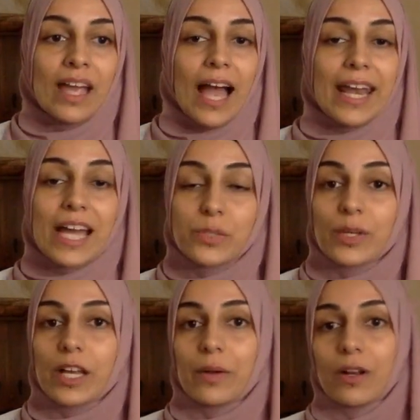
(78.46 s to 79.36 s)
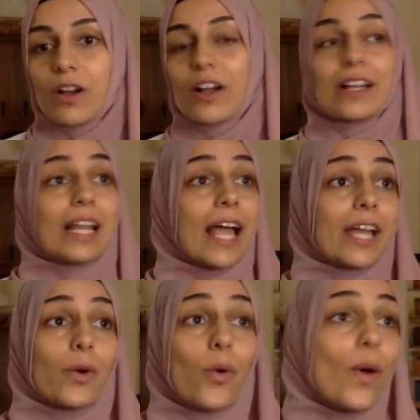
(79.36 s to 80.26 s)
And as we go along, like
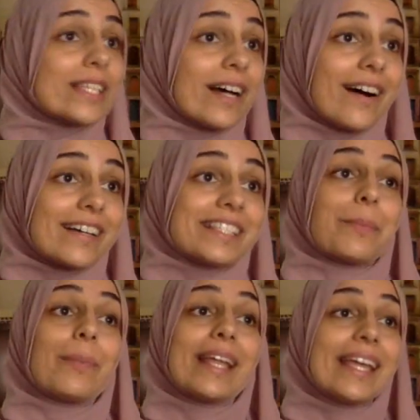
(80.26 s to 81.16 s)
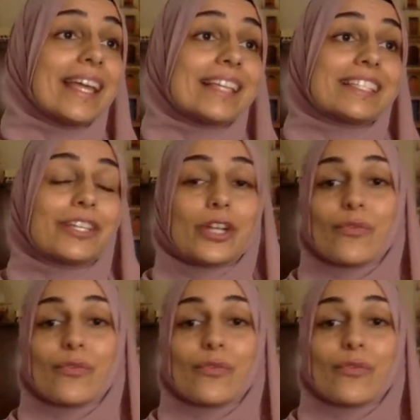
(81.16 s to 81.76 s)
I always ask, please,